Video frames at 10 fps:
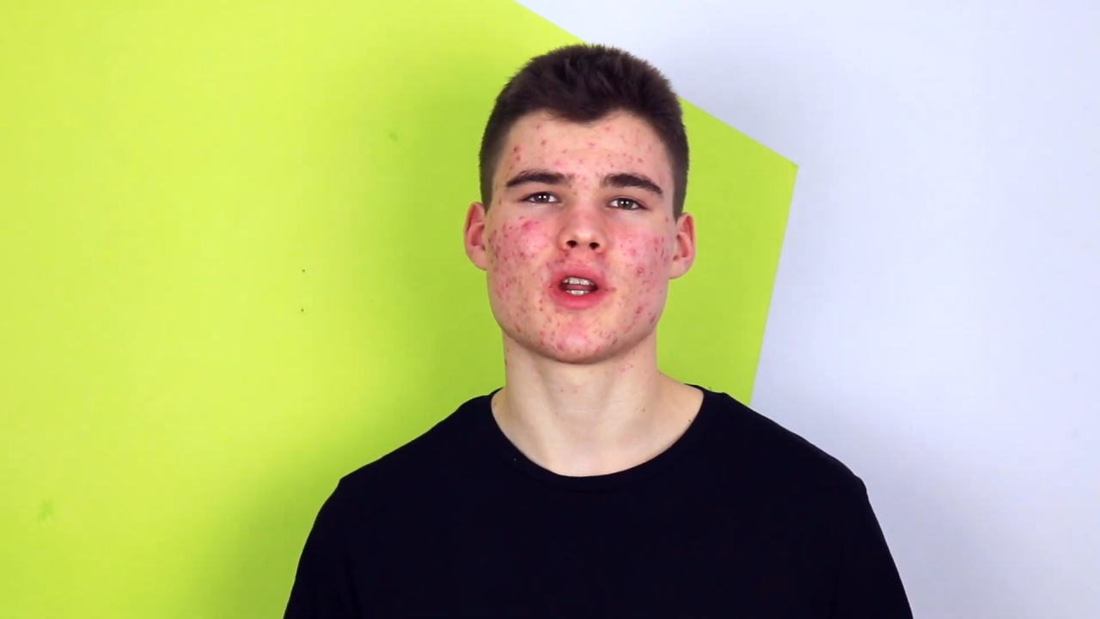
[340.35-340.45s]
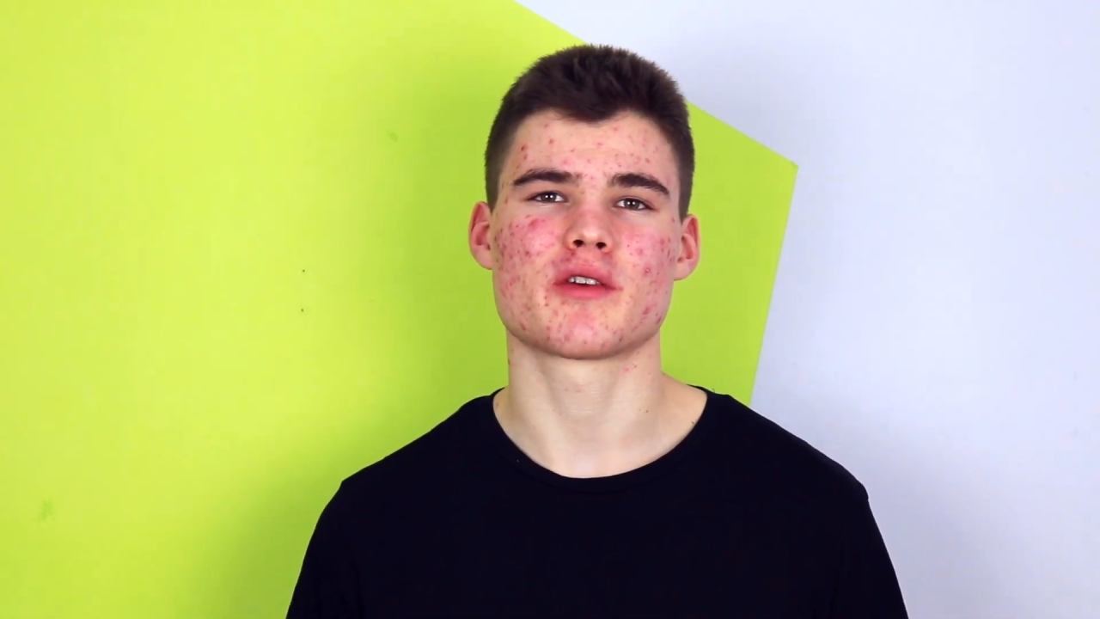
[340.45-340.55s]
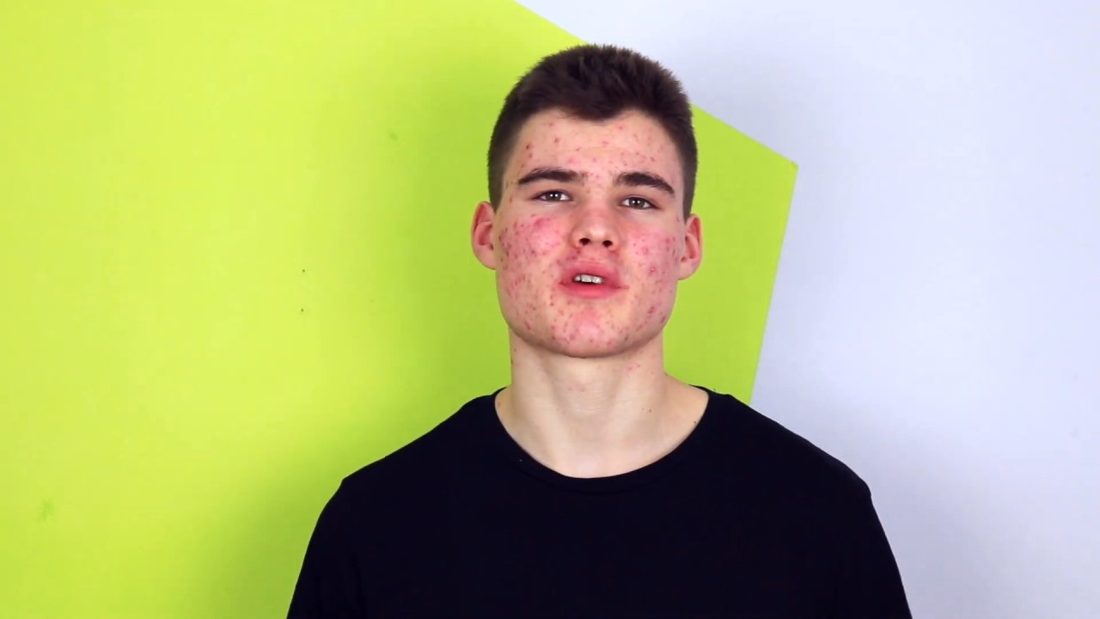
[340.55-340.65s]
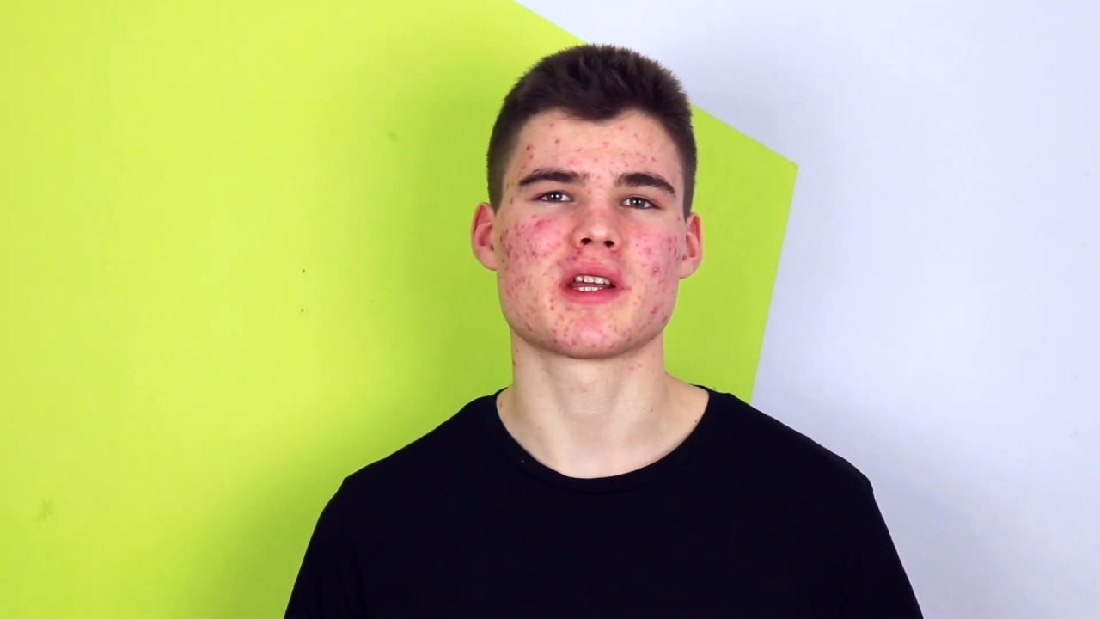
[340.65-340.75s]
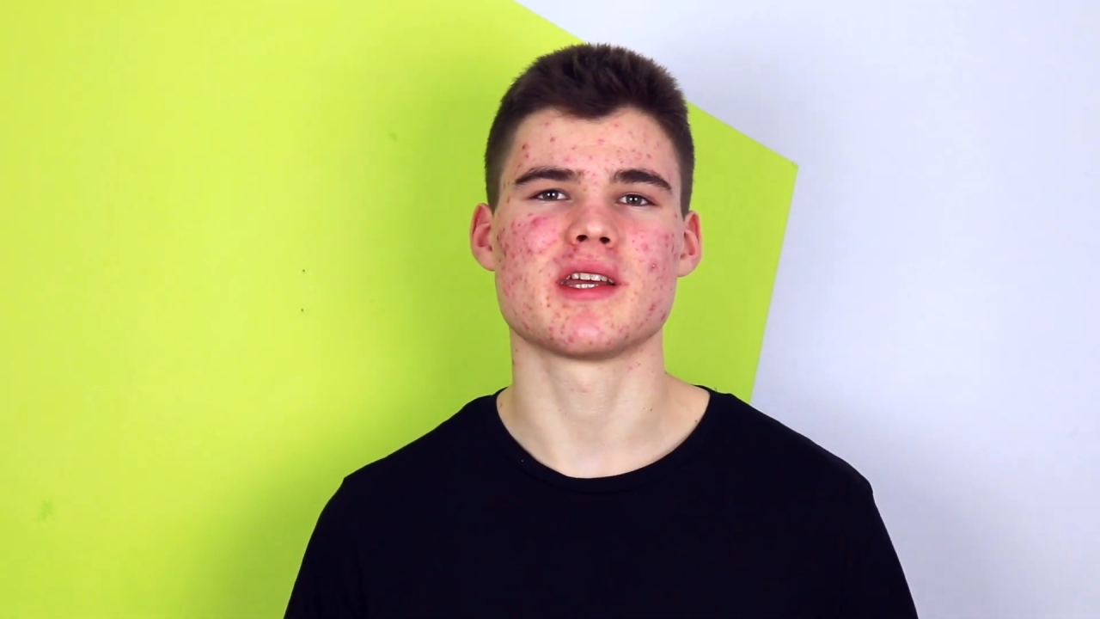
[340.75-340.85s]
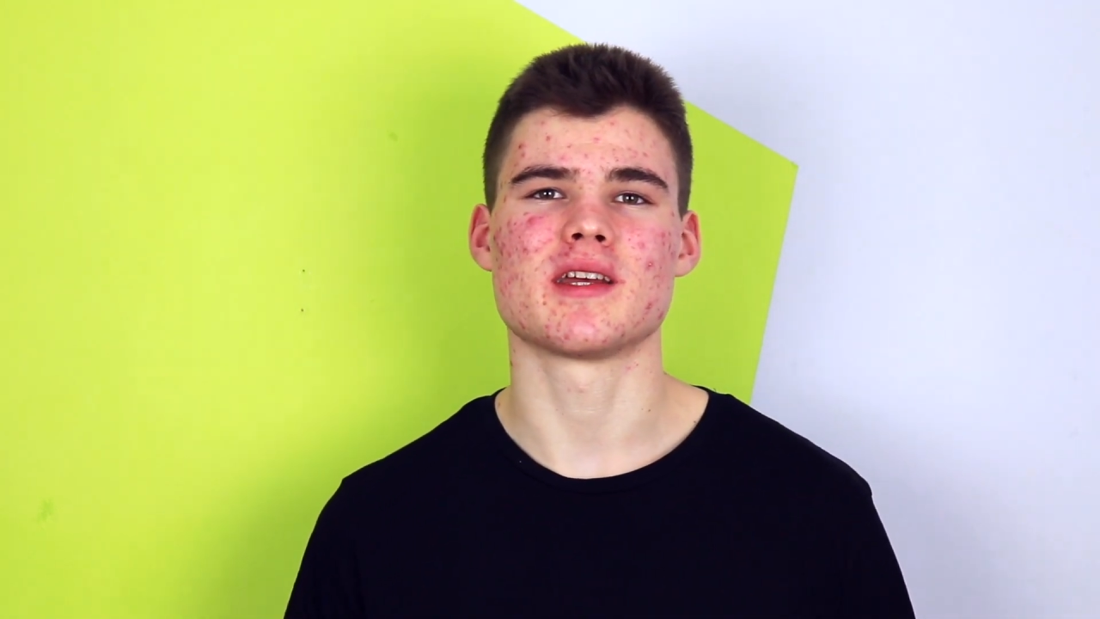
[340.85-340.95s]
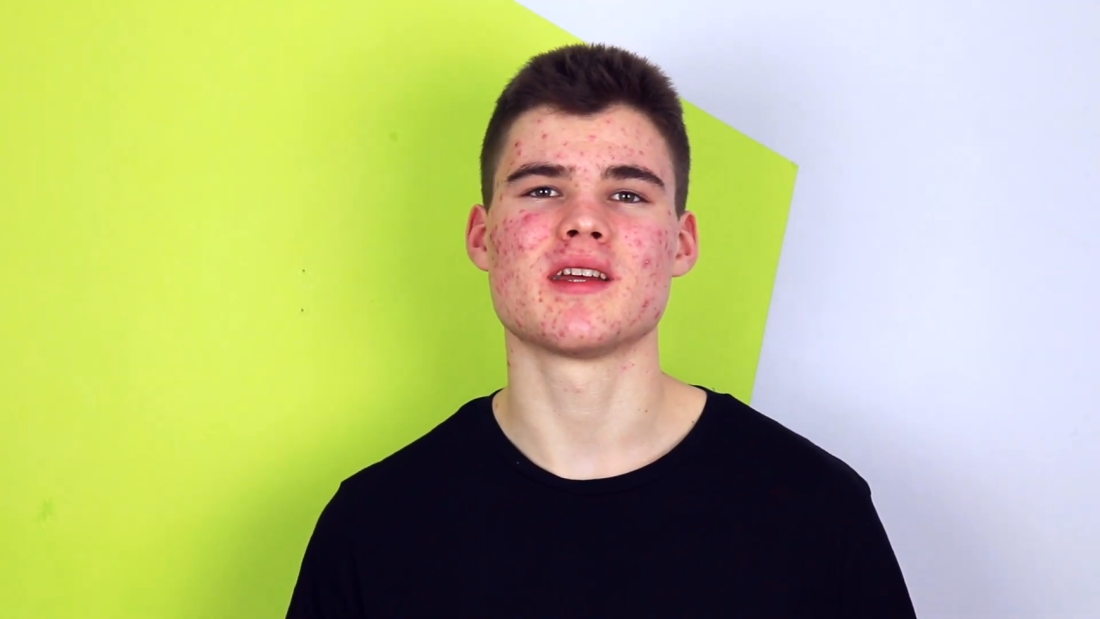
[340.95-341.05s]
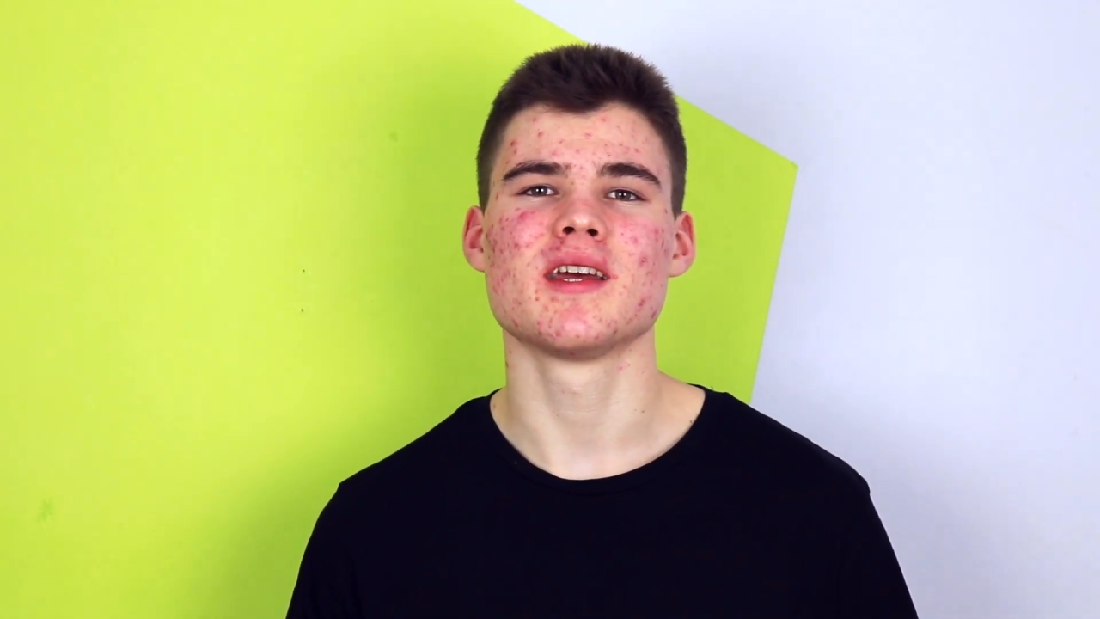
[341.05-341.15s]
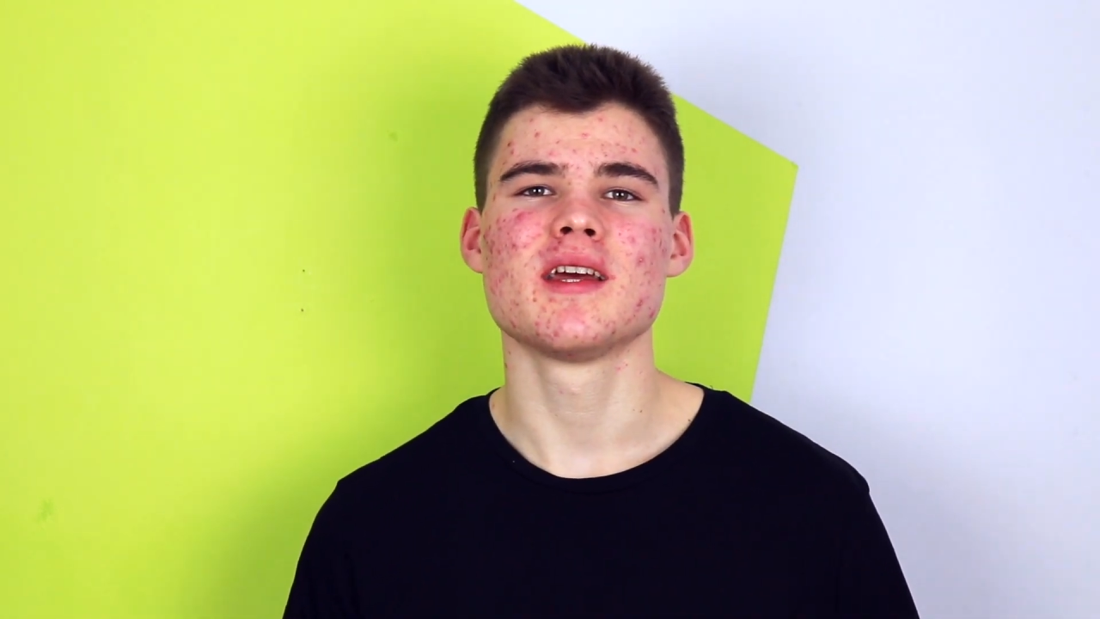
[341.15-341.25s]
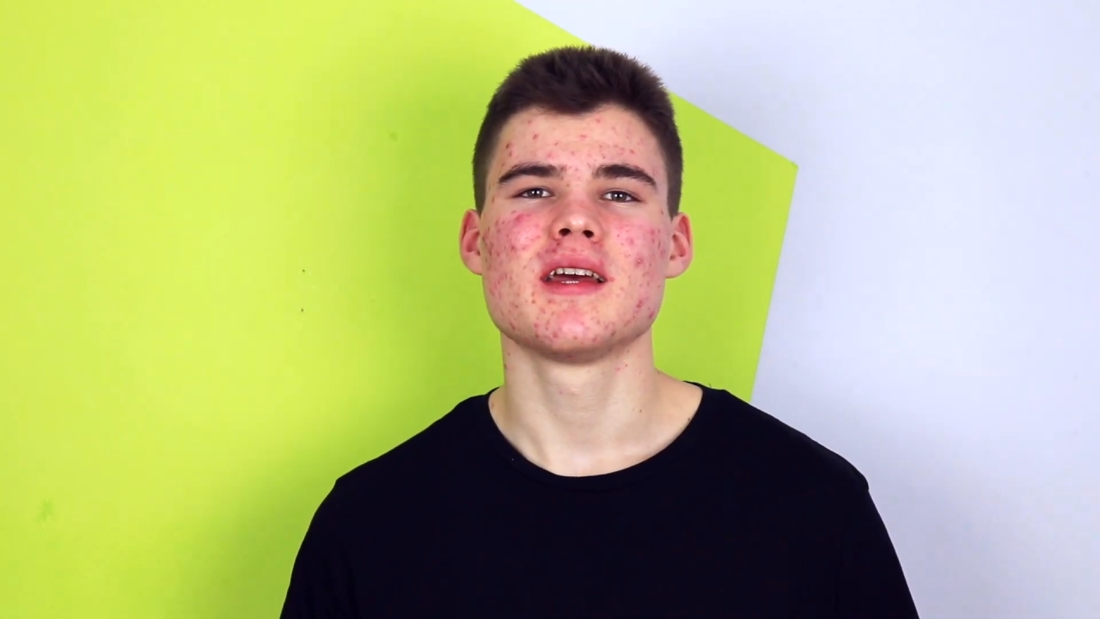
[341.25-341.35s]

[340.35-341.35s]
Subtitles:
9 right here